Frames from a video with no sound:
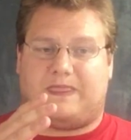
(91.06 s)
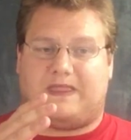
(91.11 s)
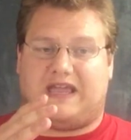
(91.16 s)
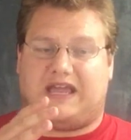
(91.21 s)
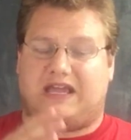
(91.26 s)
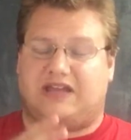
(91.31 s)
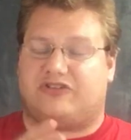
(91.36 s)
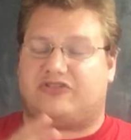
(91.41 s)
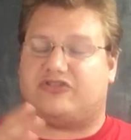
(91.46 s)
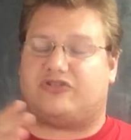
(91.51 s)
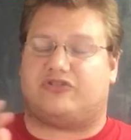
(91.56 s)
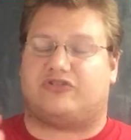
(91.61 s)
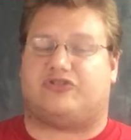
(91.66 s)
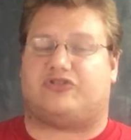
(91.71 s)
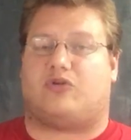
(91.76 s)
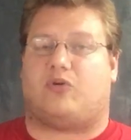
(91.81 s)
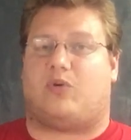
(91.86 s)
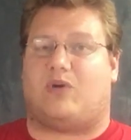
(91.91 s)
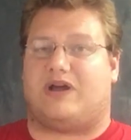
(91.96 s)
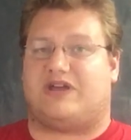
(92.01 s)
answers
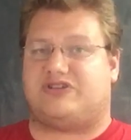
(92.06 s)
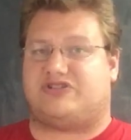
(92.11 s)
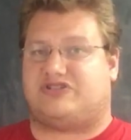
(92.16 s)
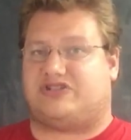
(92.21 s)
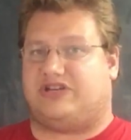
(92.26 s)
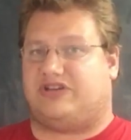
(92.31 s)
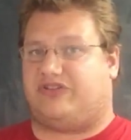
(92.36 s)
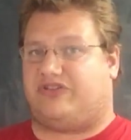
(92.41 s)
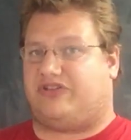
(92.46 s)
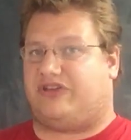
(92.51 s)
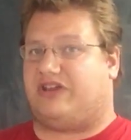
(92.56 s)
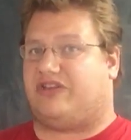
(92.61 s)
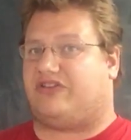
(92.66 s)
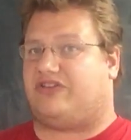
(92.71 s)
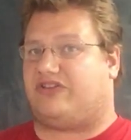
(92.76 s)
questions that